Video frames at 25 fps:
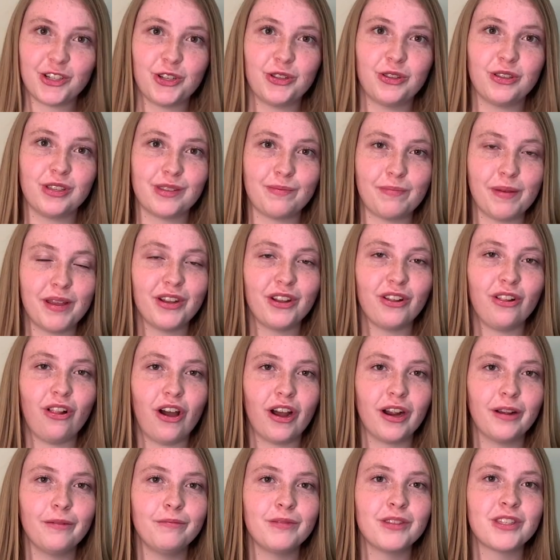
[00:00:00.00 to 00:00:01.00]
to the spindle
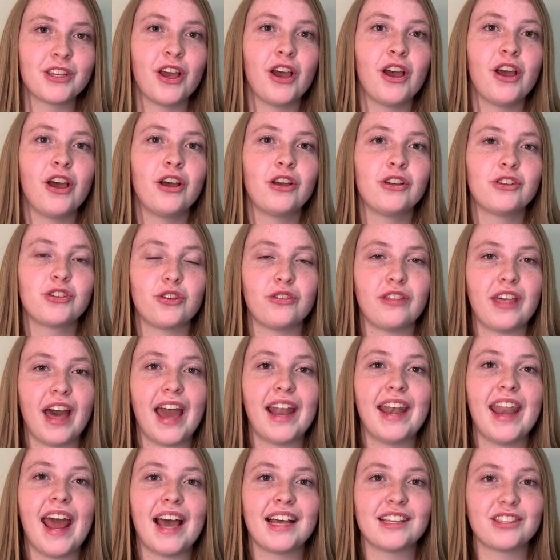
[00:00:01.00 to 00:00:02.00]
arms, so
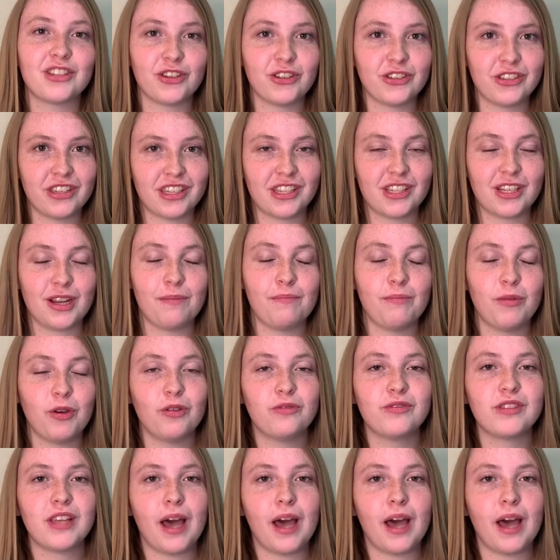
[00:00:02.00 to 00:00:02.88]
then as our system moves